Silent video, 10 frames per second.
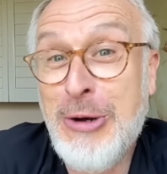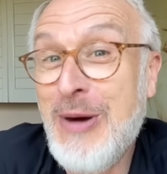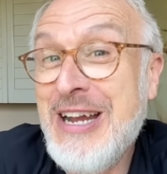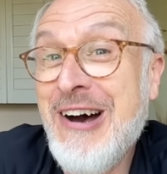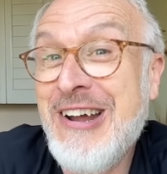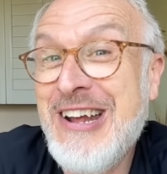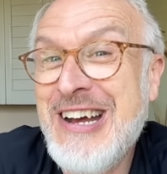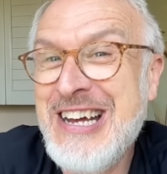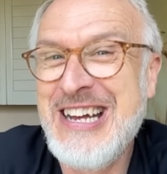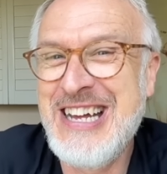why not?
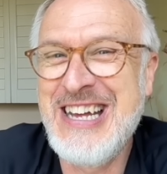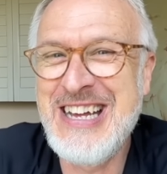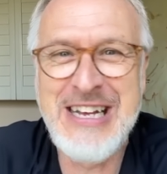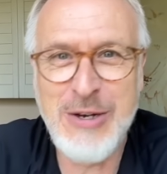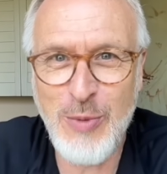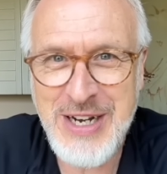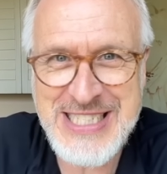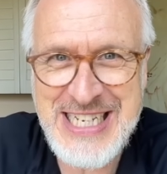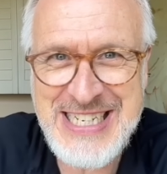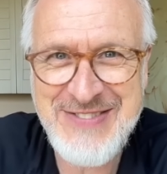What
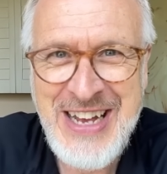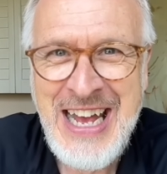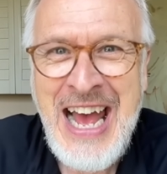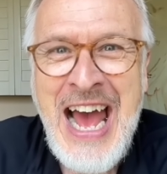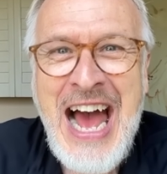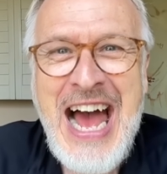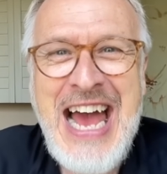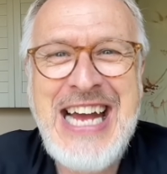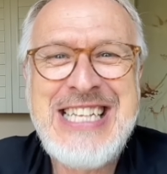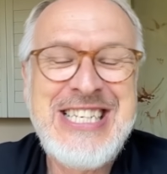is it?
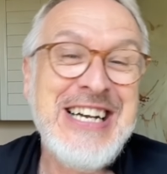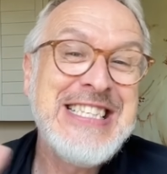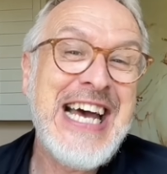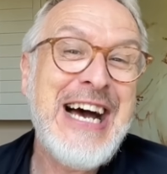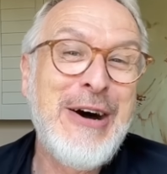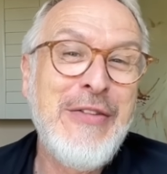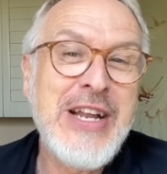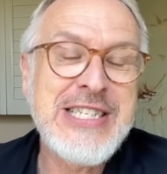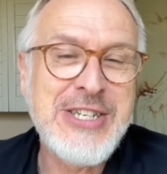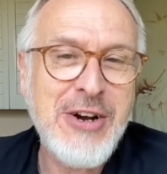It turns out
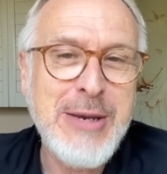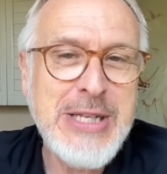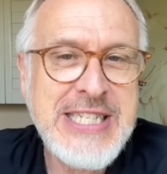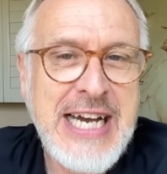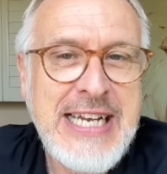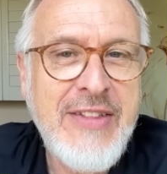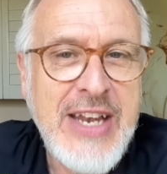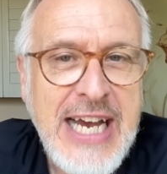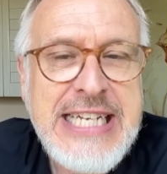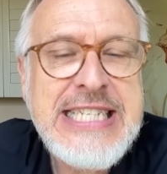that it's a document signed in the
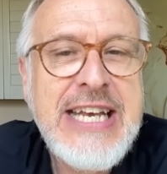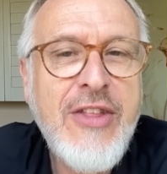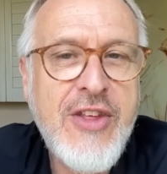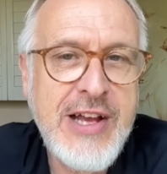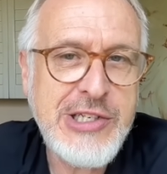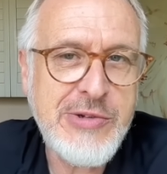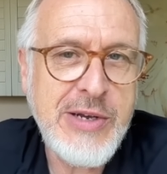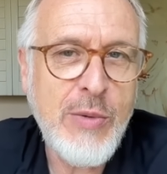19th century.